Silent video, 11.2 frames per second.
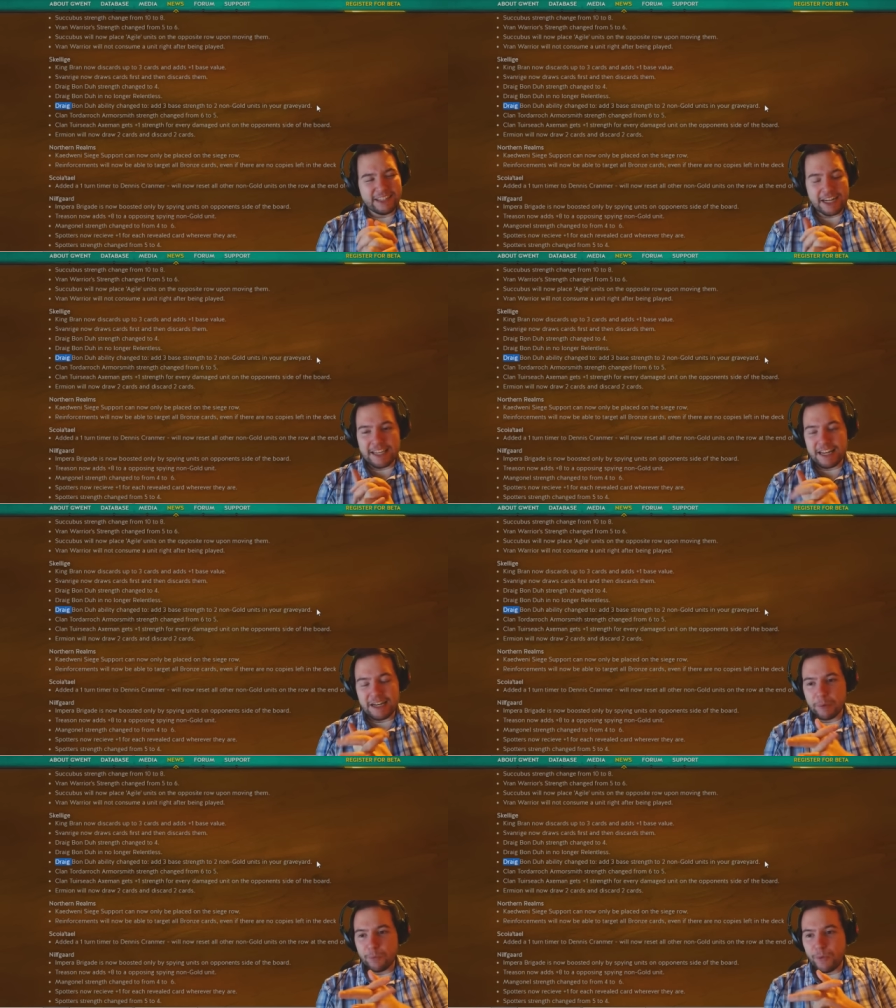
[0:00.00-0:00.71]
get
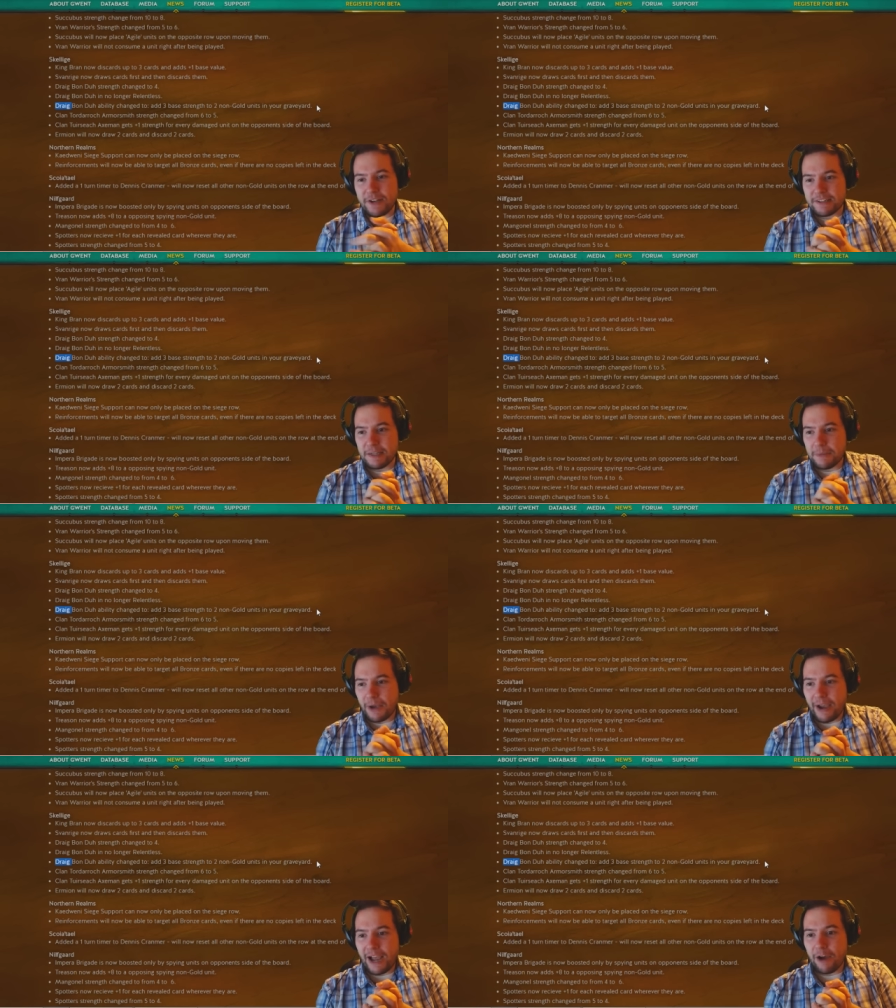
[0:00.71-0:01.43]
a bit wincy
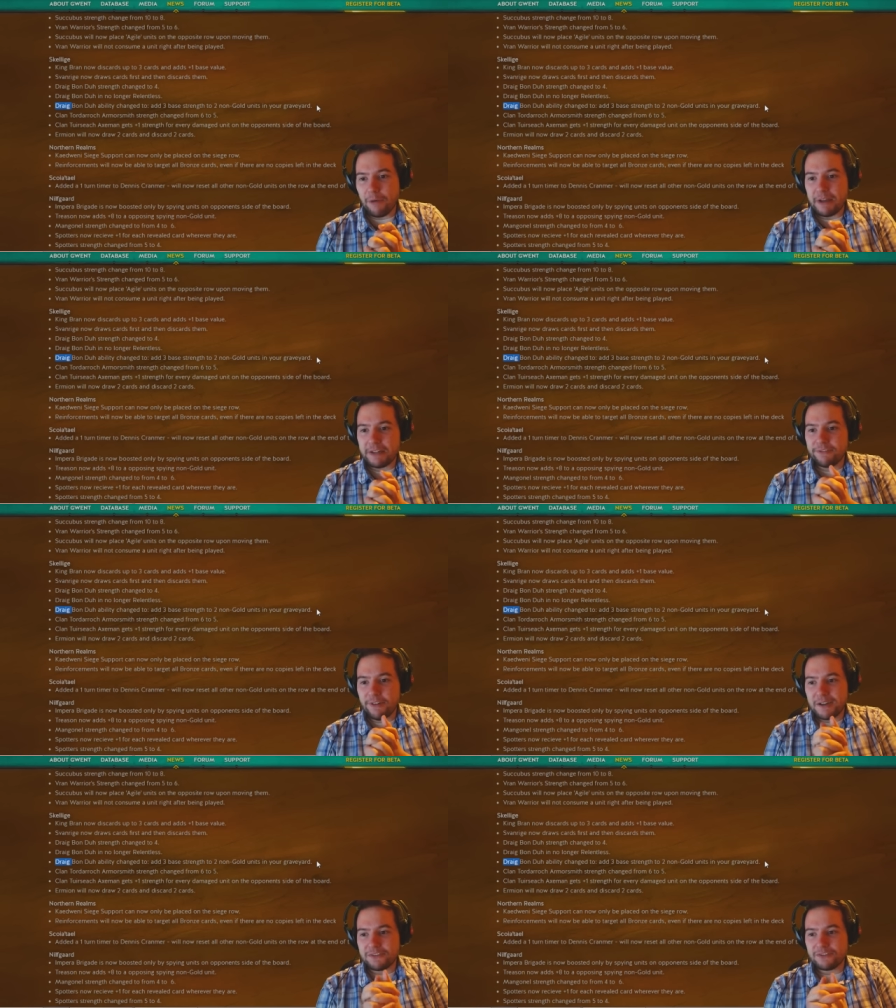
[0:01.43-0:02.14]
about how many
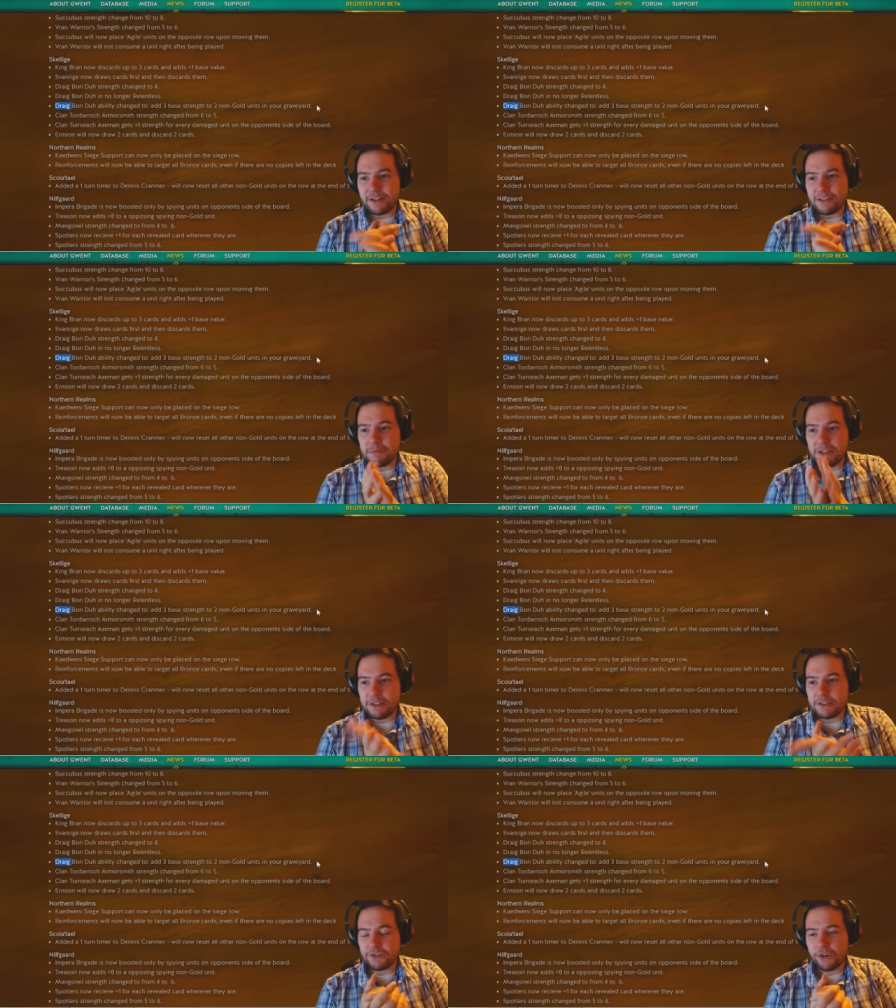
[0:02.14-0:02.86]
5 strength
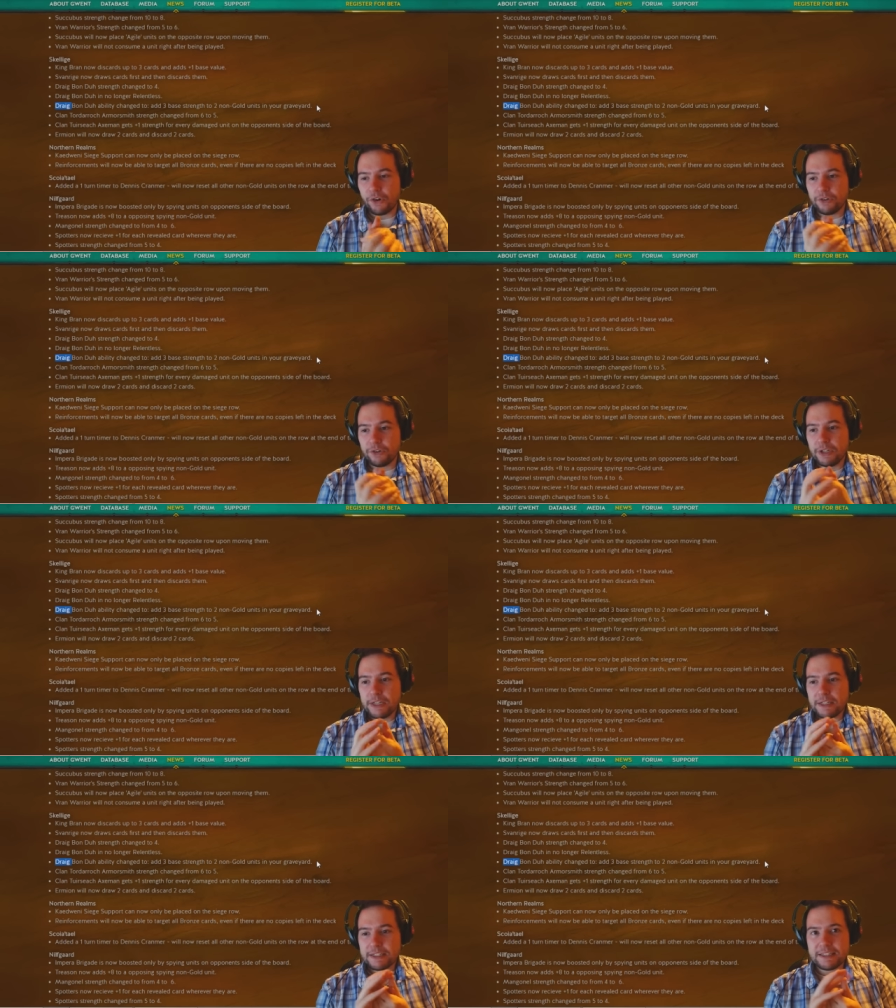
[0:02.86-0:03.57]
minions are on
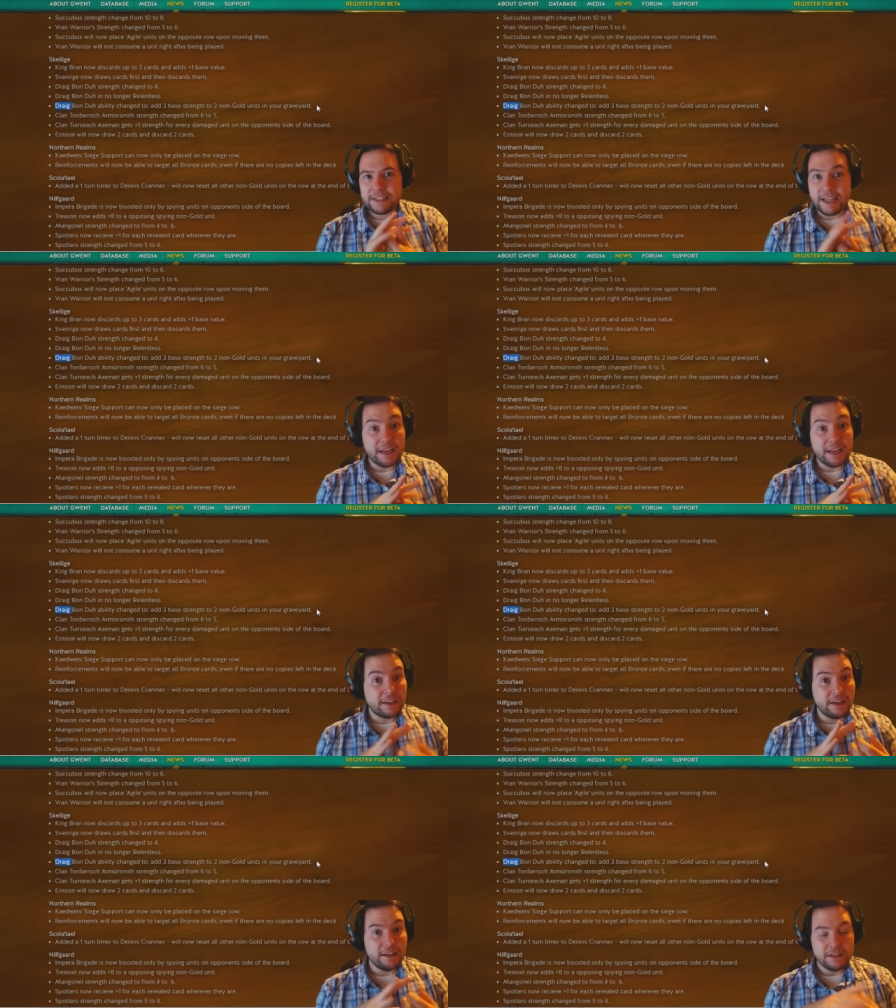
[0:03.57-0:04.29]

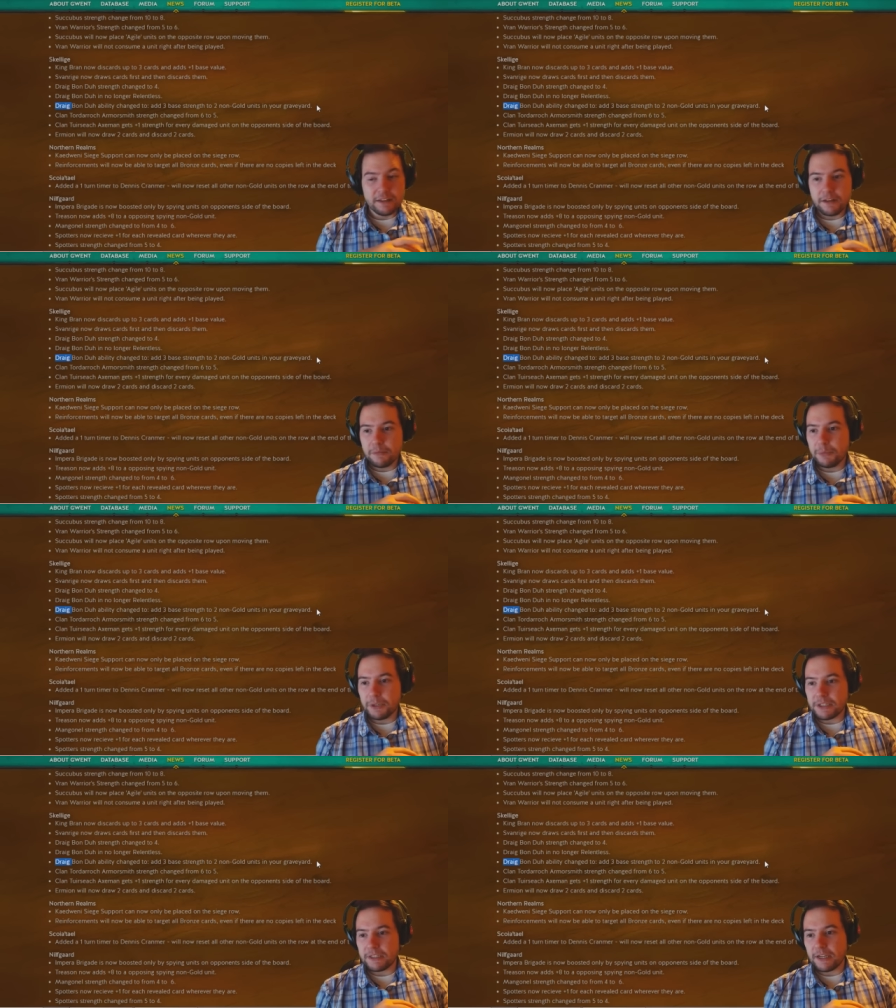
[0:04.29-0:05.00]
Skellige,
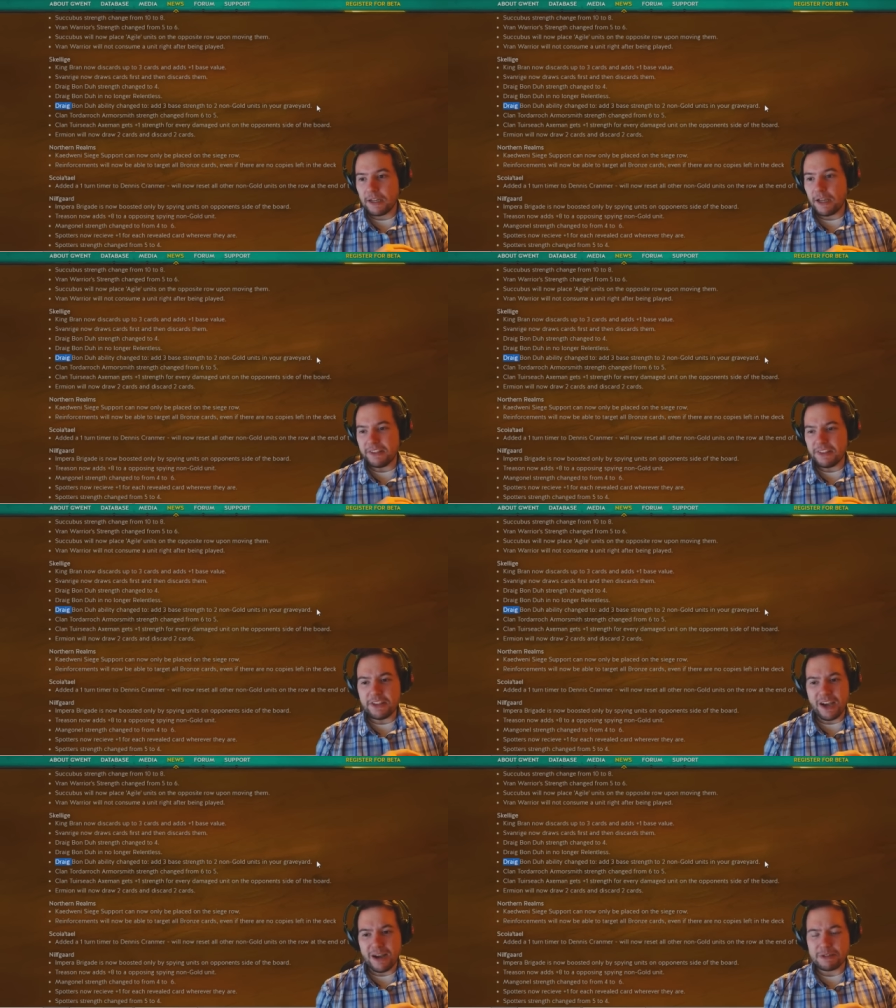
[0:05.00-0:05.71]
but I think
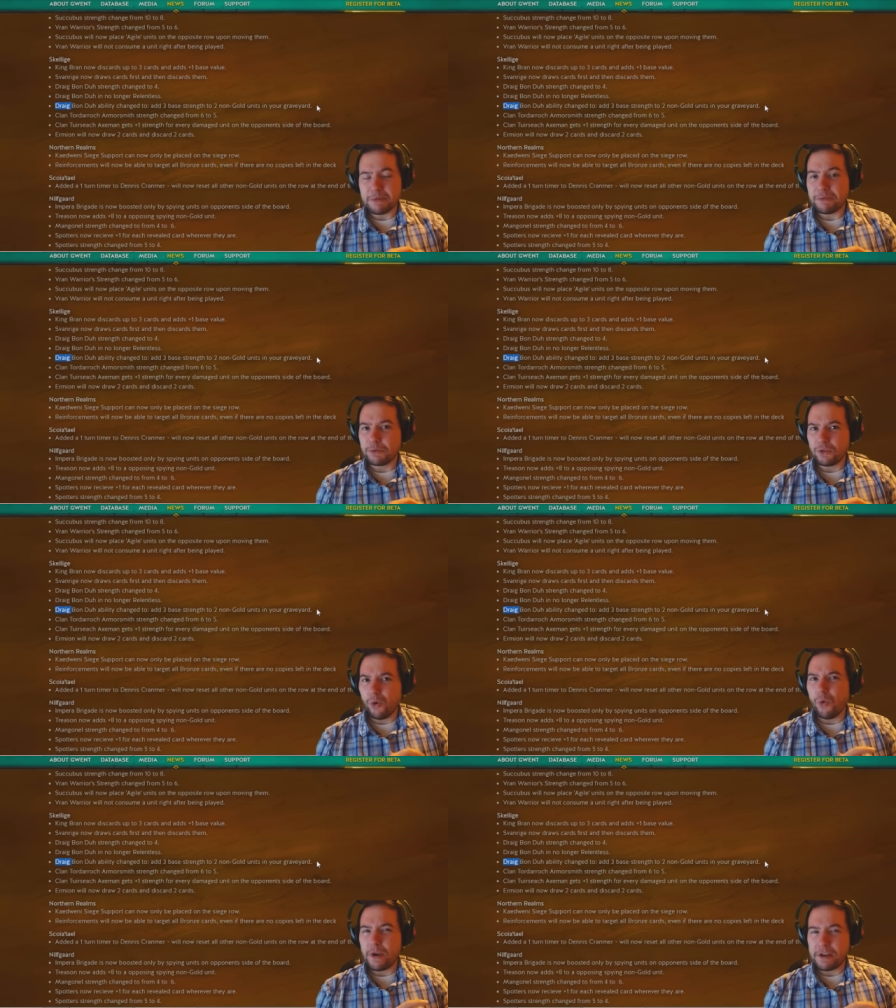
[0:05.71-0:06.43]
the Armorsmith was
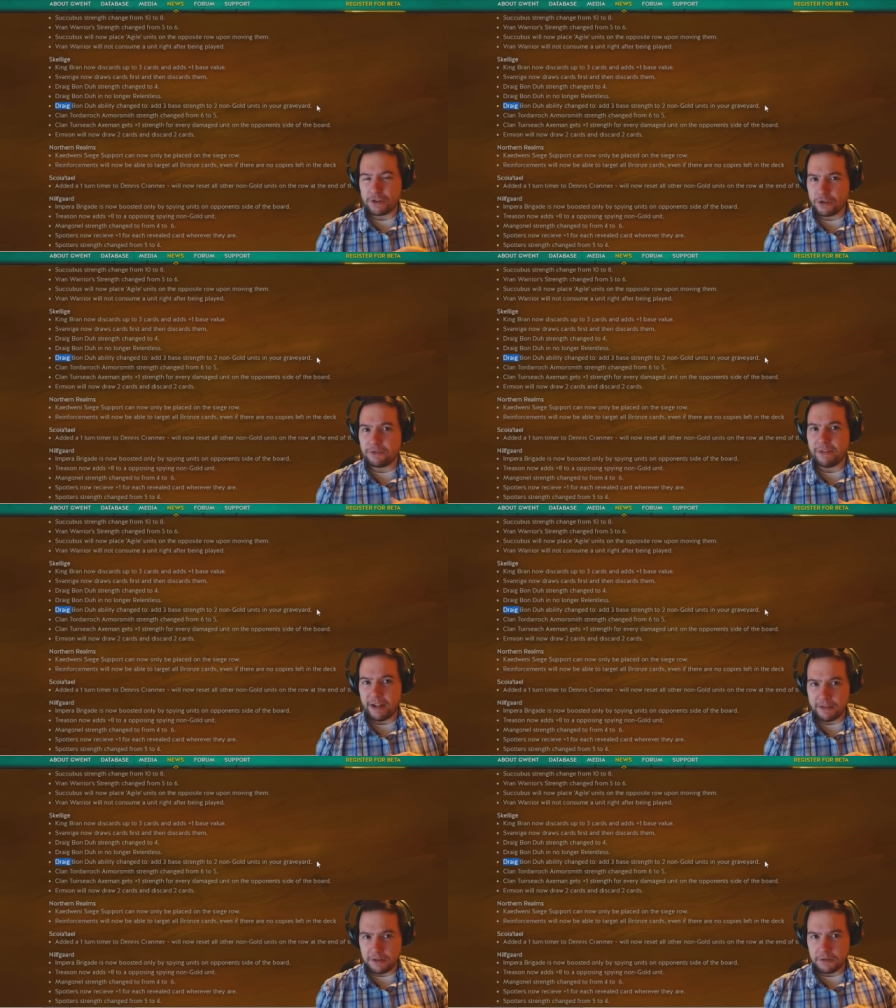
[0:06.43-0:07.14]
always good
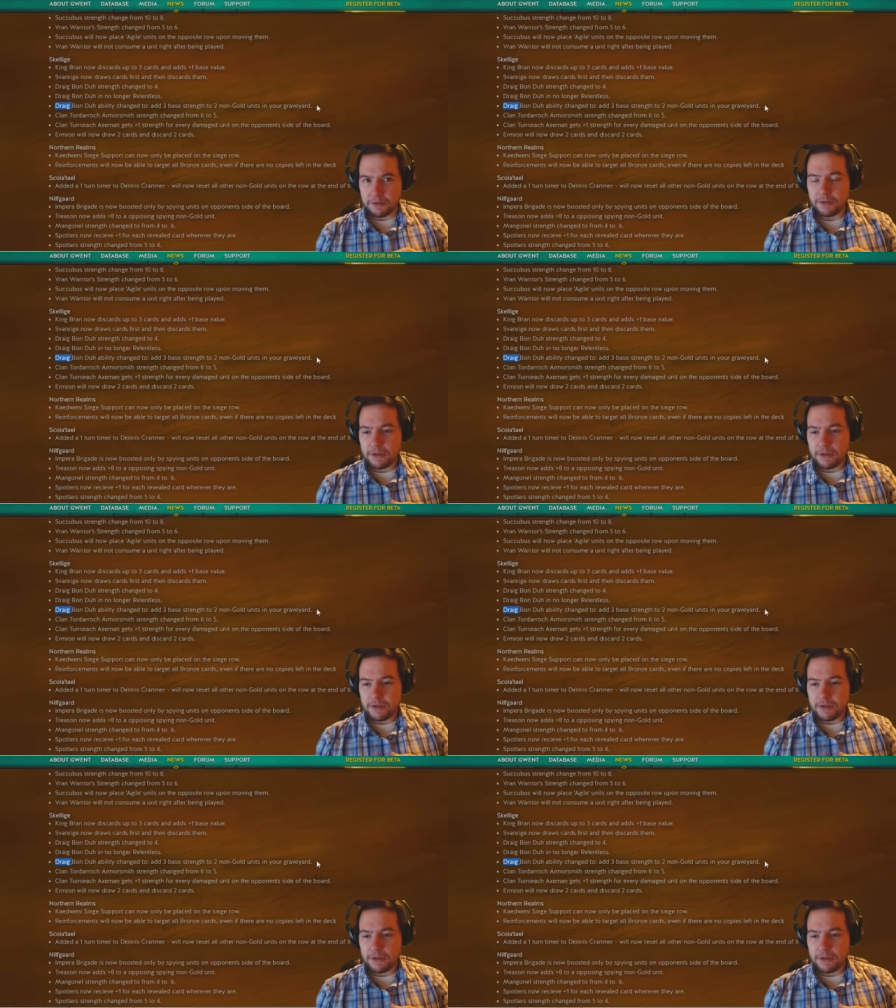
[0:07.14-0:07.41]
value.